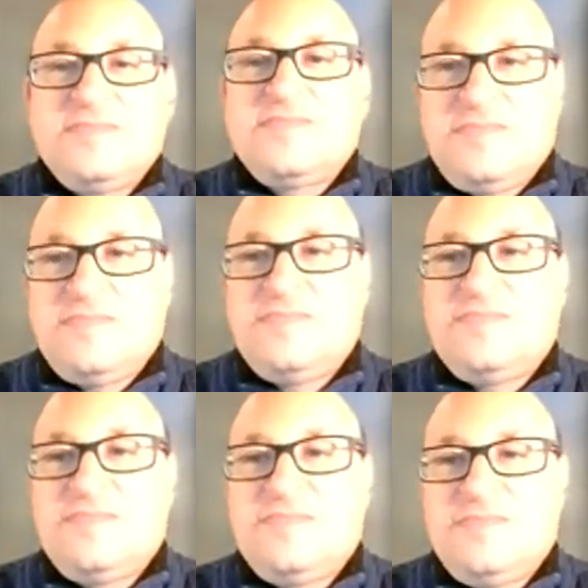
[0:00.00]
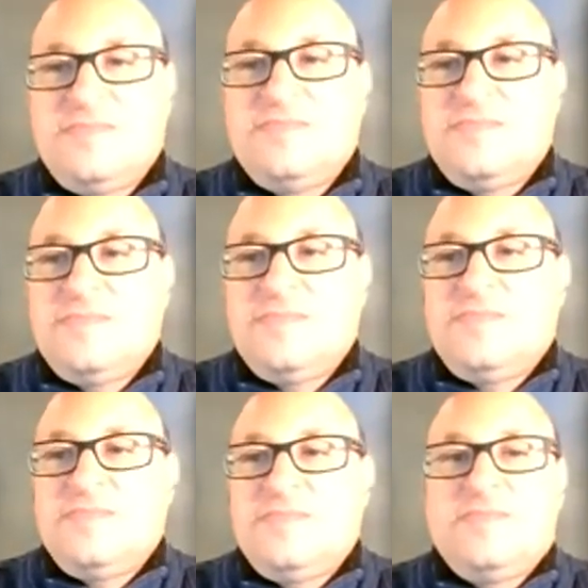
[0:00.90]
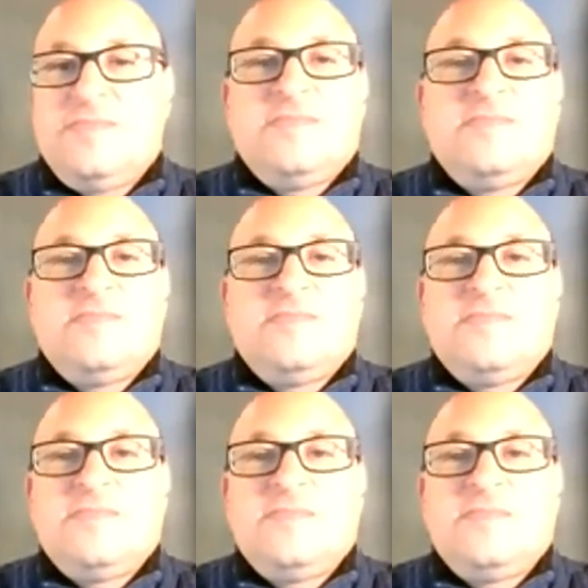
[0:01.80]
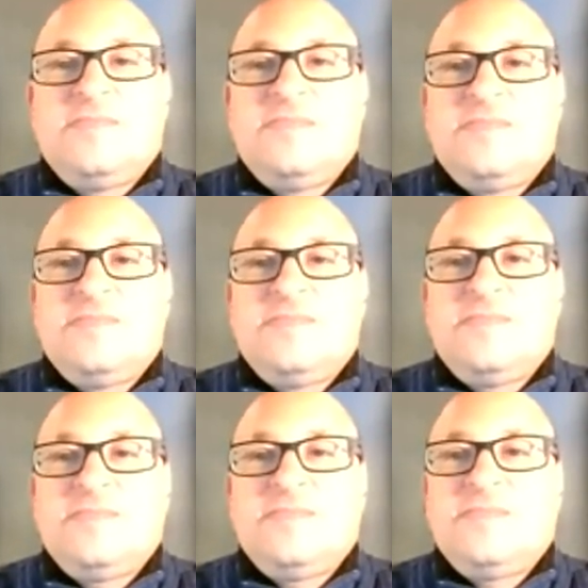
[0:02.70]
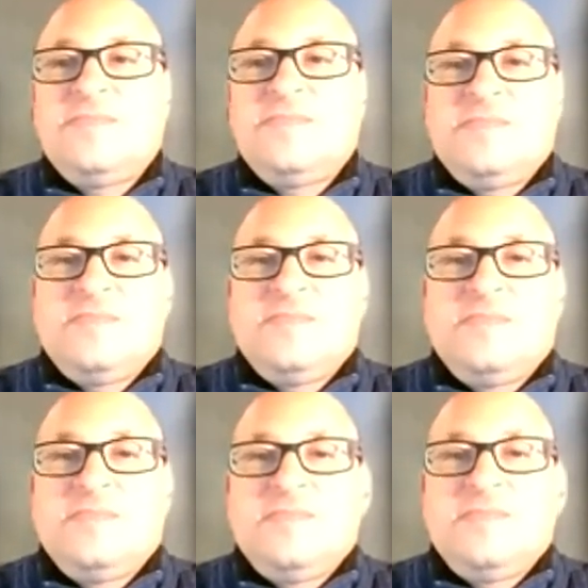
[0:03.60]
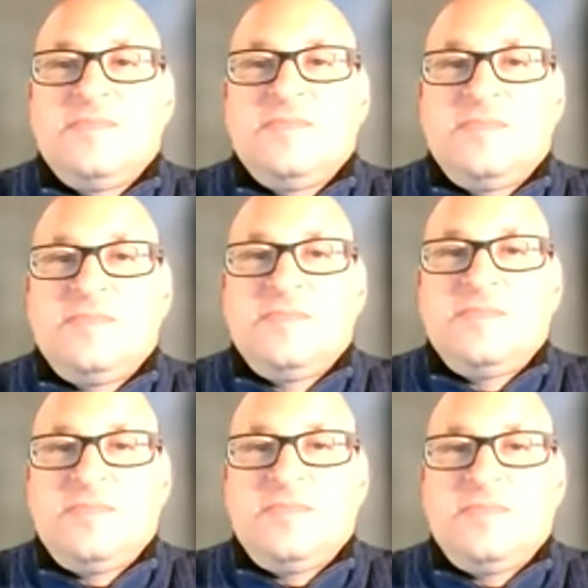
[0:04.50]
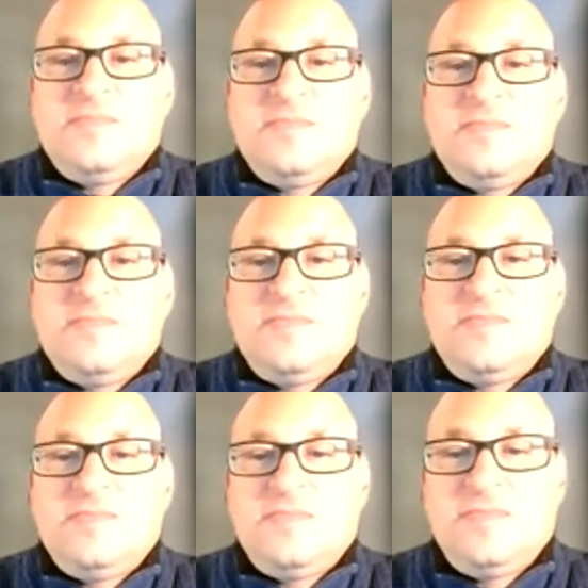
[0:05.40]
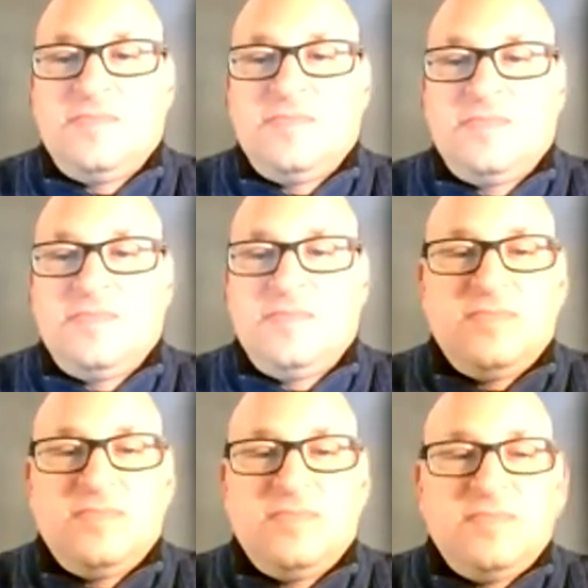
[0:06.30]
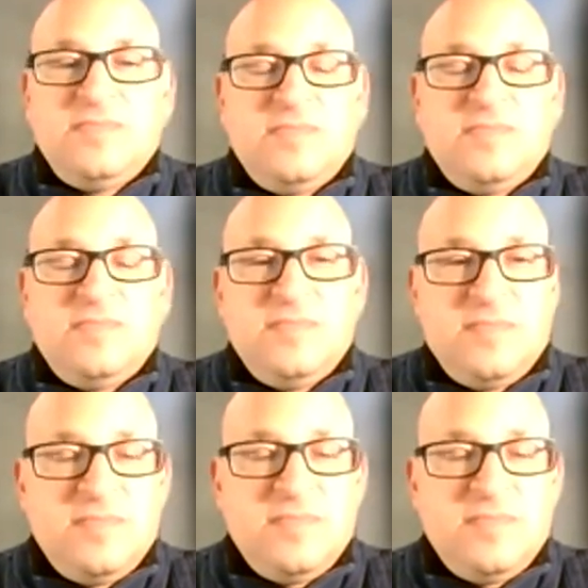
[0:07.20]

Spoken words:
No words are spoken by the person on screen.